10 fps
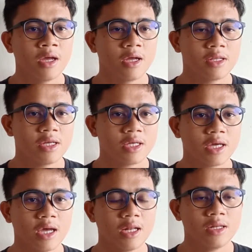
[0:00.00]

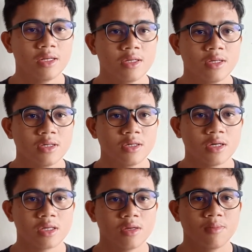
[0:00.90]
Nickel
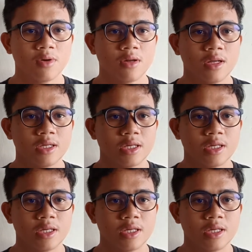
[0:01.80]
symbol Ni